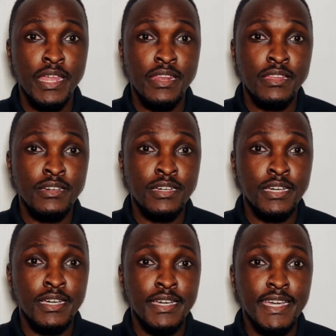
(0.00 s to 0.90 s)
and
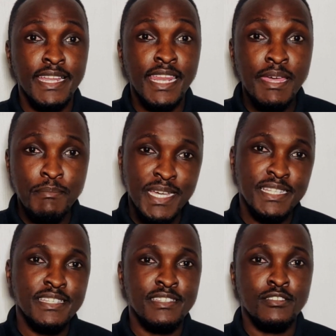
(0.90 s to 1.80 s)
it
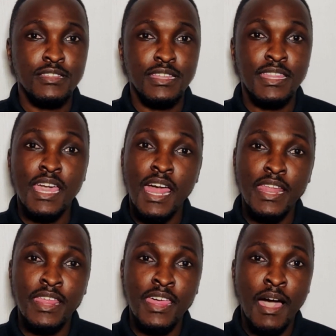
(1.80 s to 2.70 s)
limits
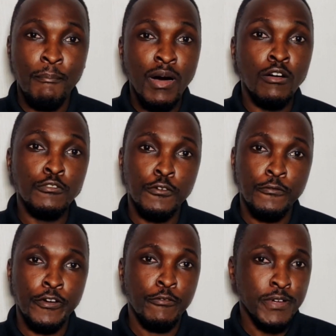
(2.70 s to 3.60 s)
the amount
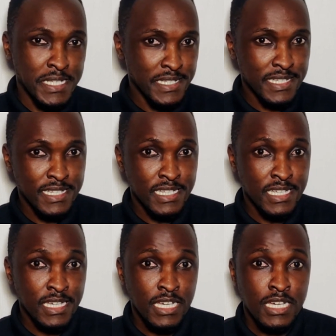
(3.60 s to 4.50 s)
of requests.
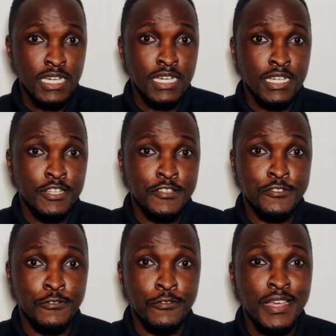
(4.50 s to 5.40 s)

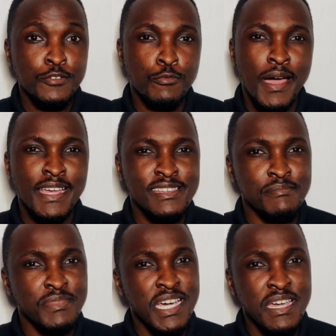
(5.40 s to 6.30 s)
So that's why
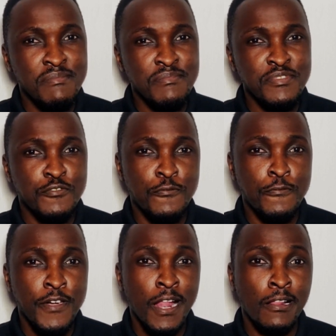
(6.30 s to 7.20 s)
sometimes you
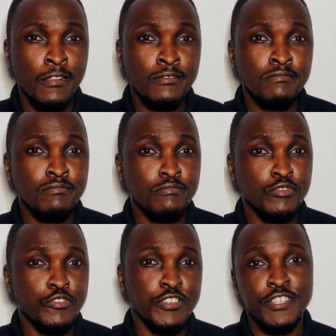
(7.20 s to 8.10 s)
fail
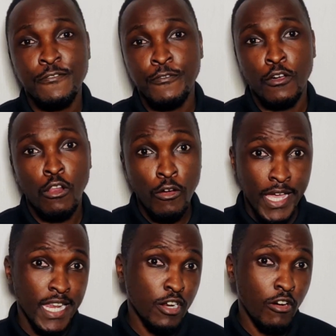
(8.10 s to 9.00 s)
to receive your
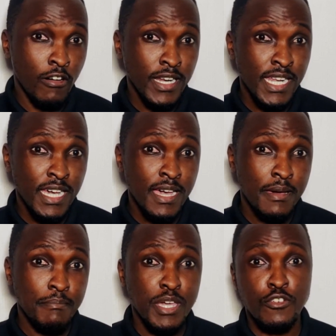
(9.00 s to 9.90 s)
login code
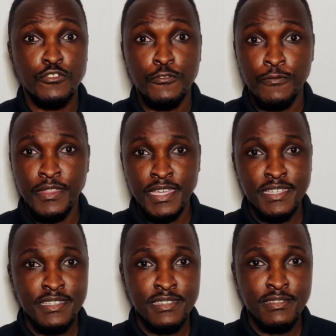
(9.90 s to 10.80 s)
because of
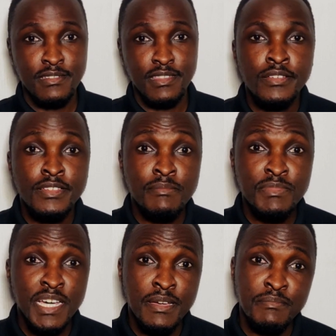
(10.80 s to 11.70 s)
this.
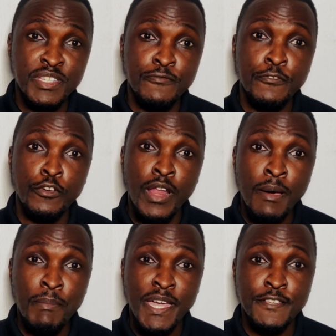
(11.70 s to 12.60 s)
Sometimes if your
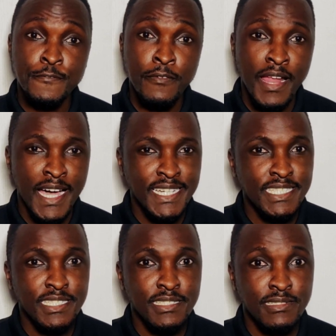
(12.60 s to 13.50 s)
number is
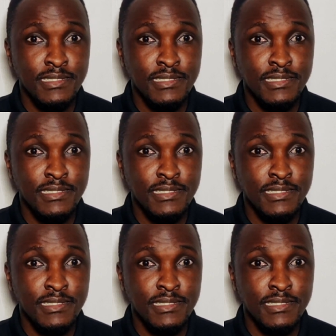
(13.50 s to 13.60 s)
flagged